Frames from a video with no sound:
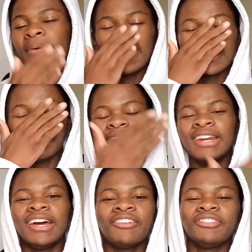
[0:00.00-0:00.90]
Back here with
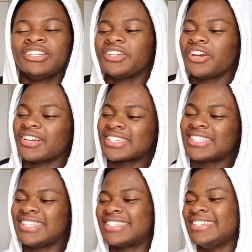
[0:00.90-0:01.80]
another video. Y'all
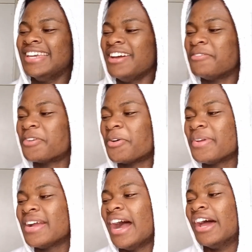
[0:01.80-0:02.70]
see today, bro,
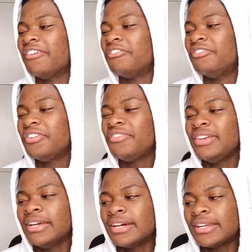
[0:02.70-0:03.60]
we got
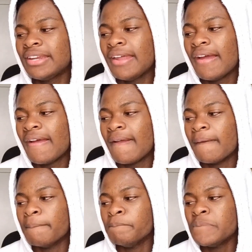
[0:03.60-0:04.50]
Vivianne,
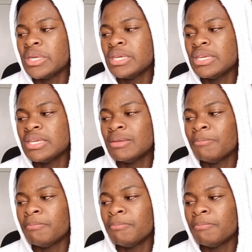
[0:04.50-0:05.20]
Miedema.